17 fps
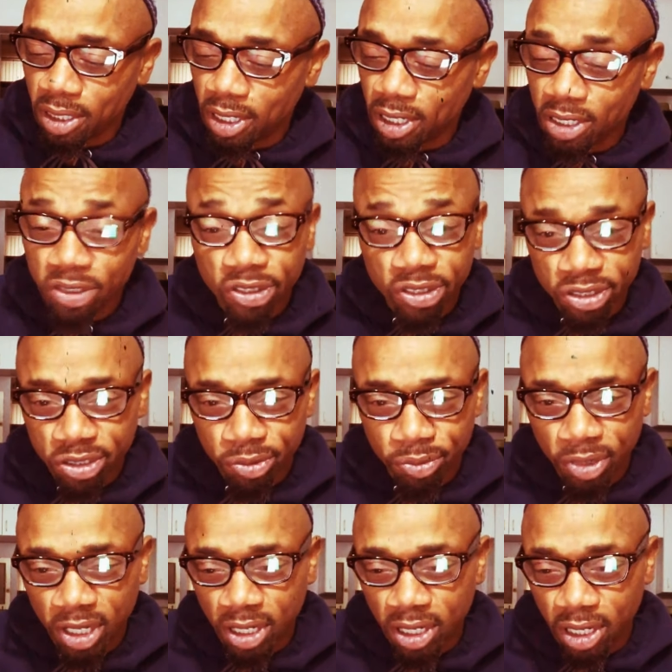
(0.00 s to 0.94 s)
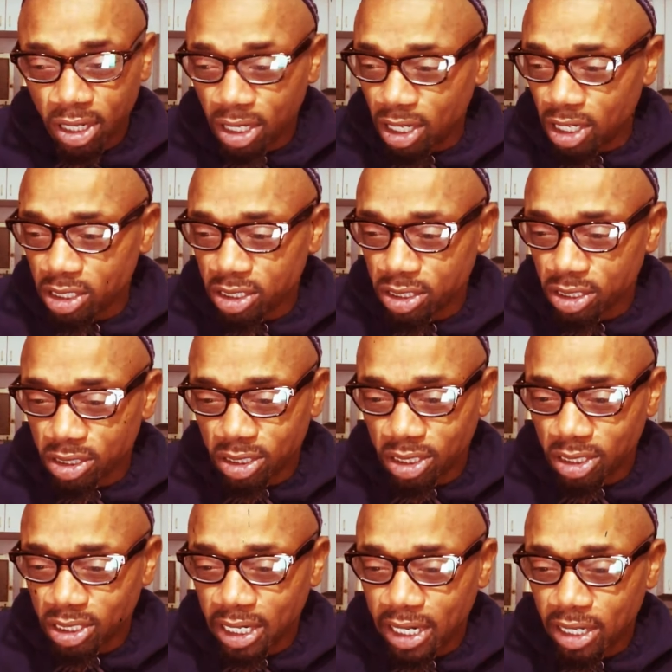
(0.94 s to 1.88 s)
he's just a man, and that's just
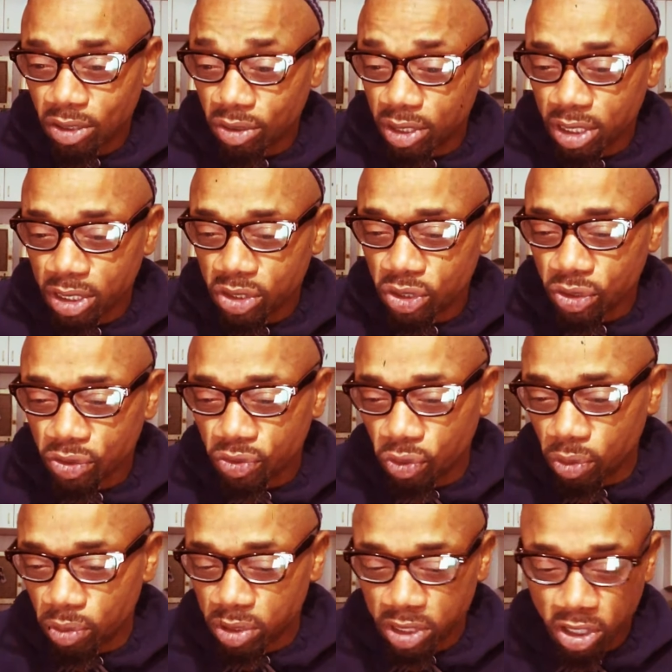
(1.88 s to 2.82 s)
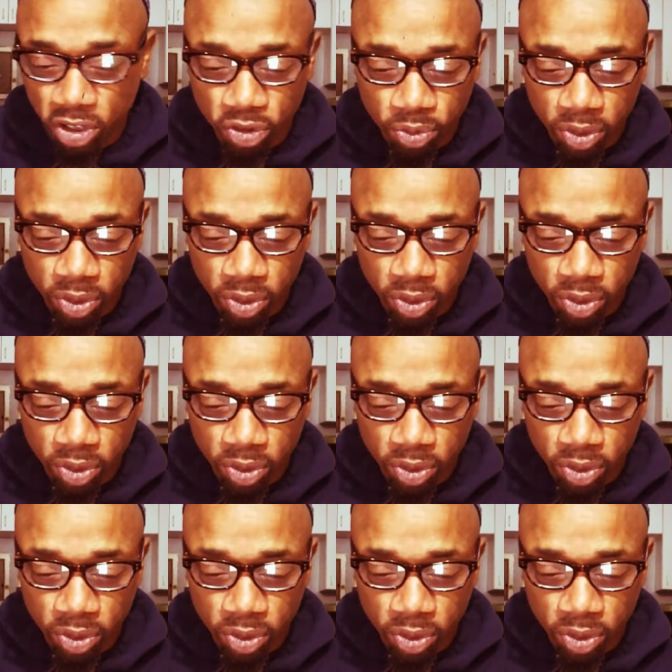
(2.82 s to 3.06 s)
the title that he took for himself.